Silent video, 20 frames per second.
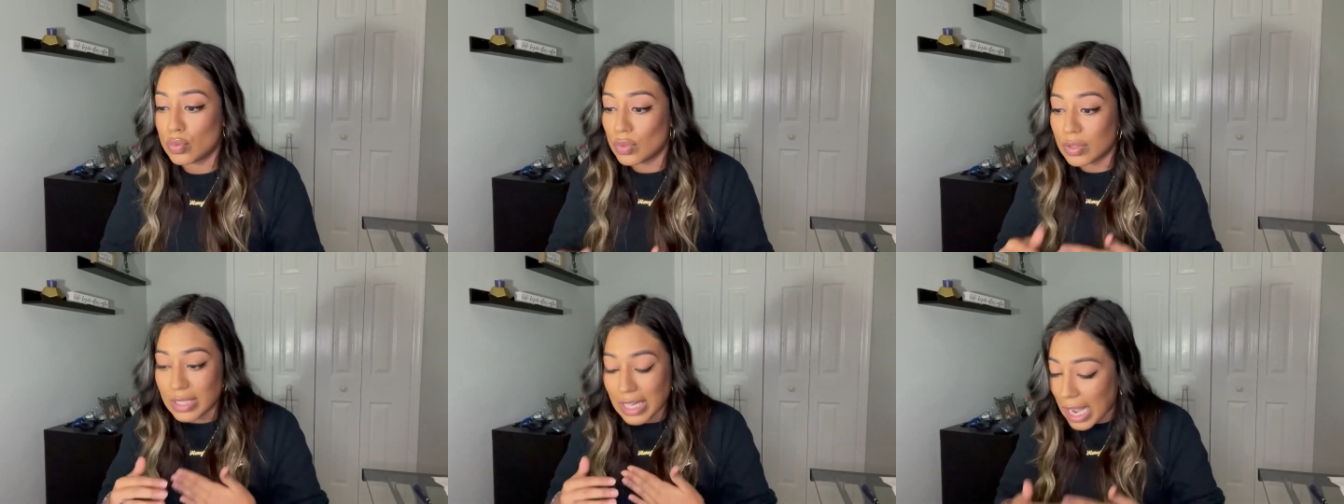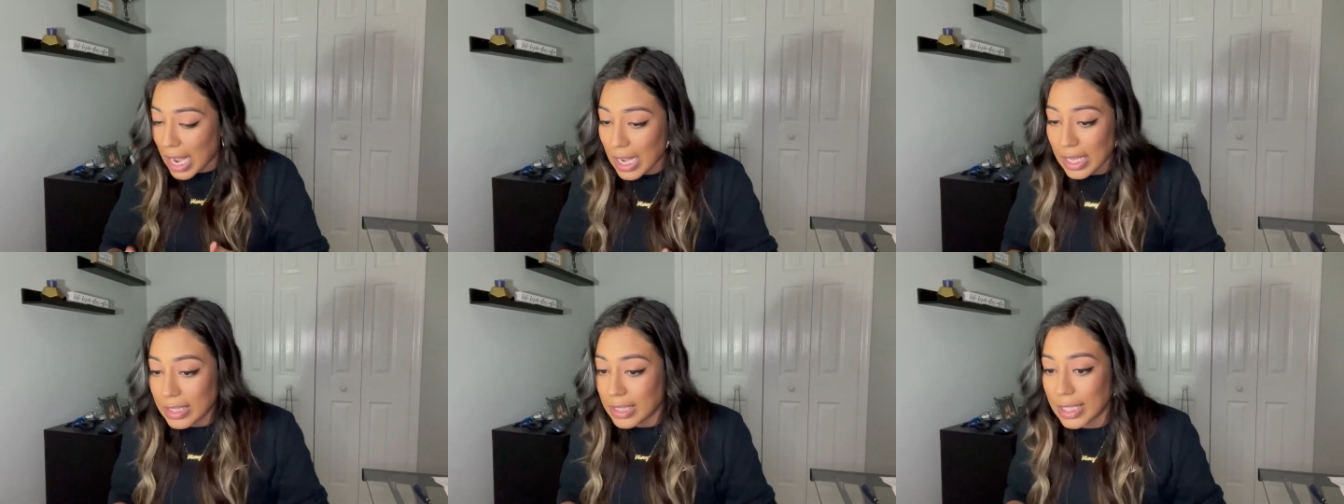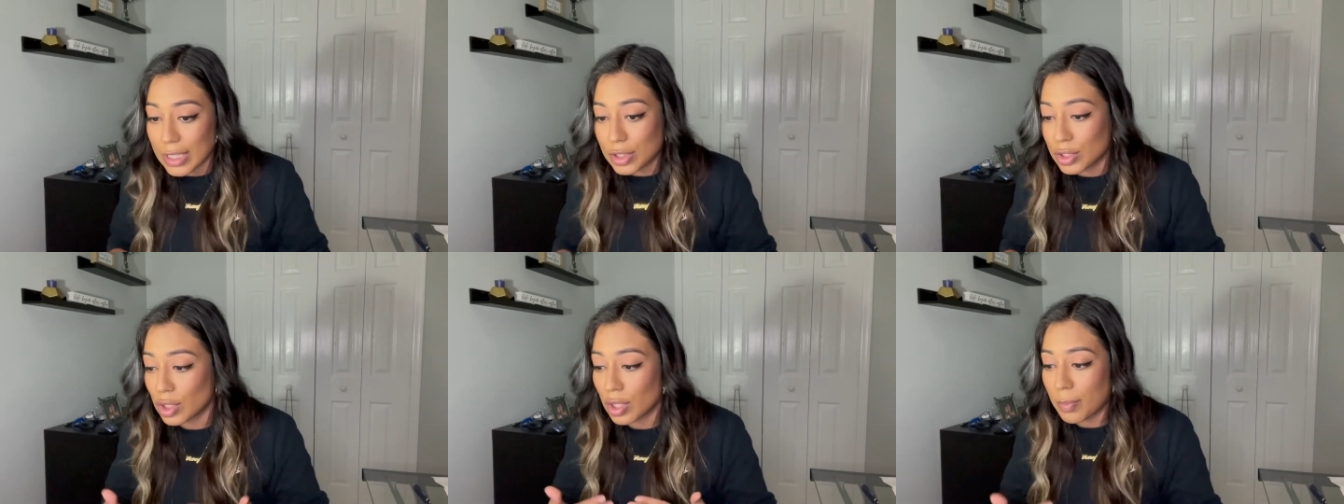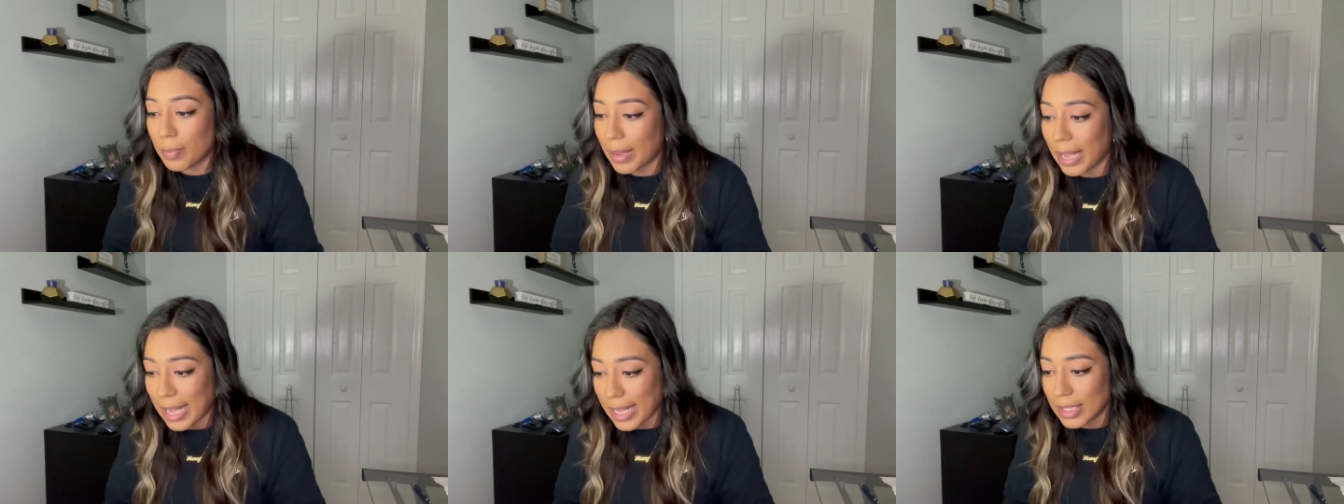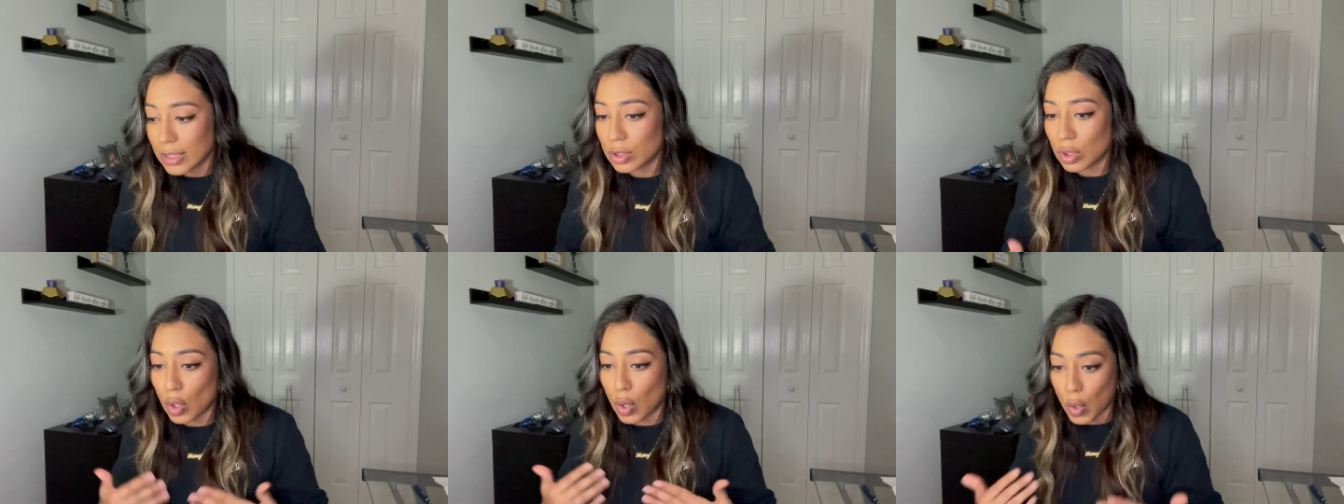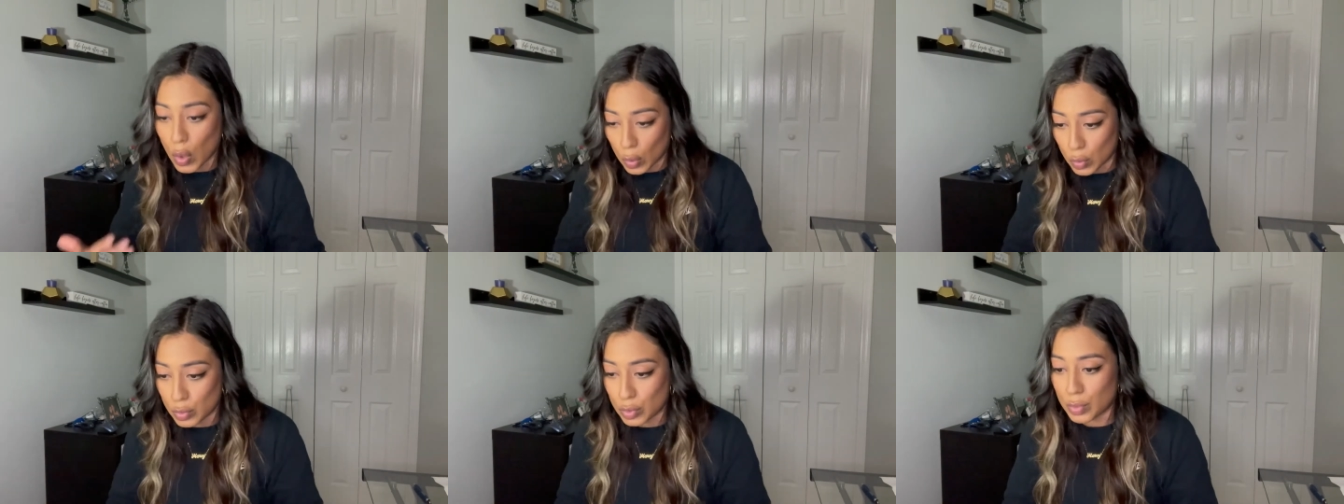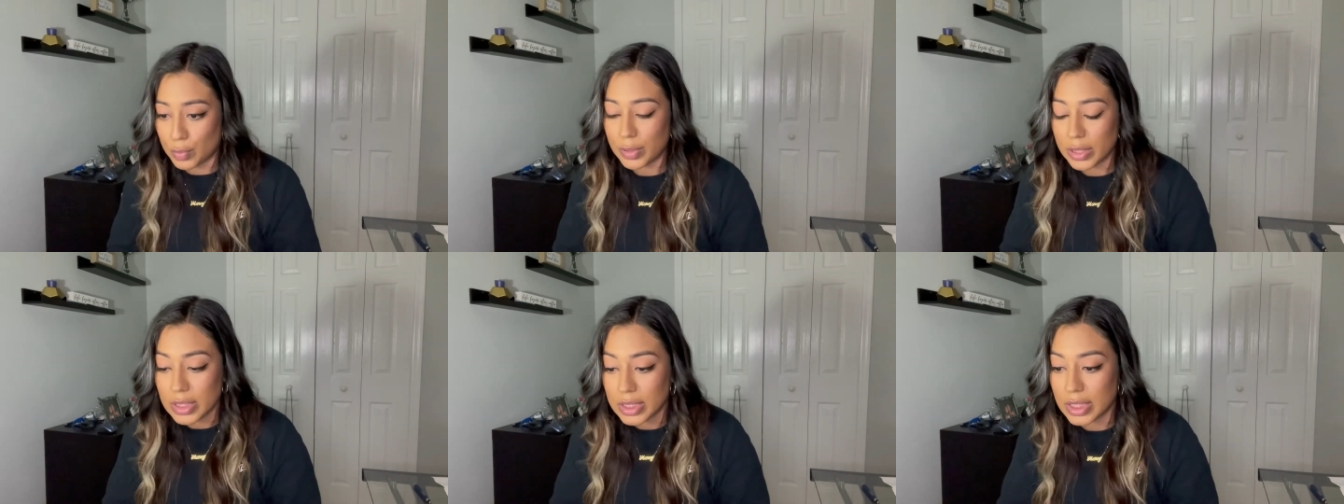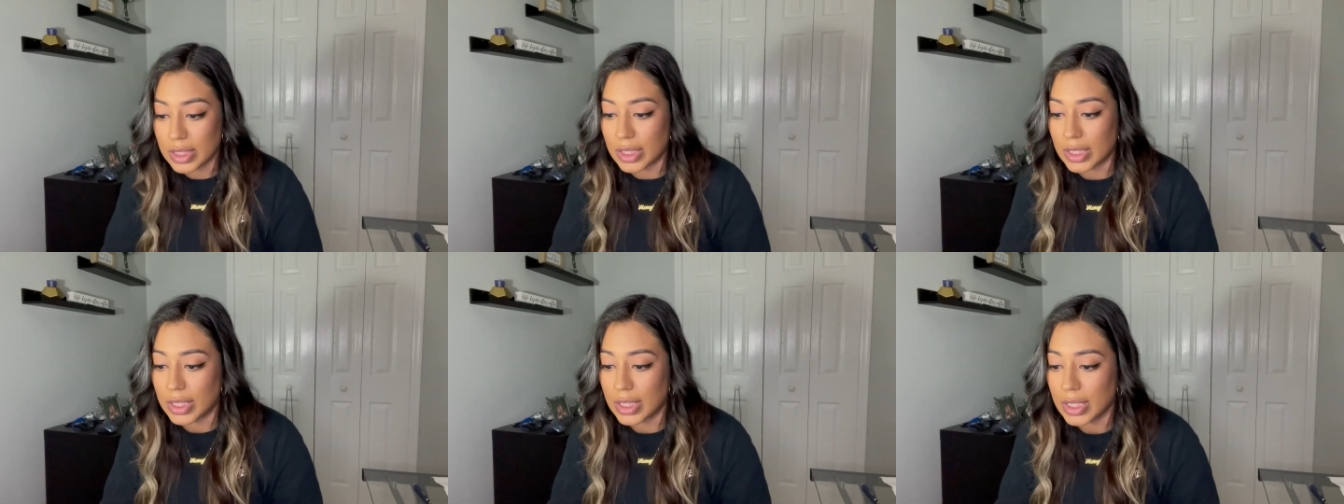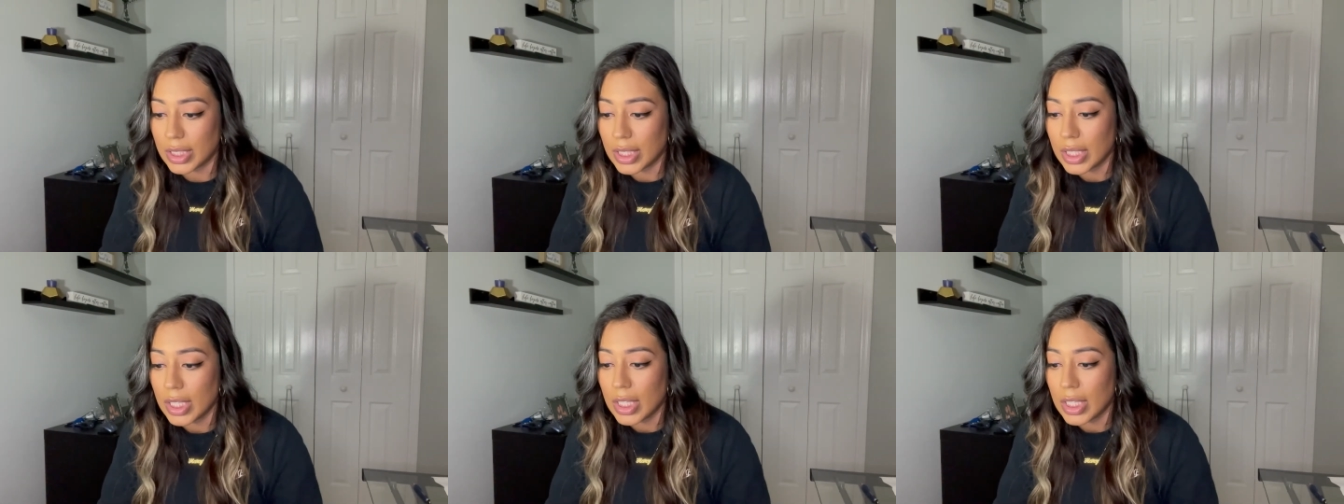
not let your past hold you prisoner.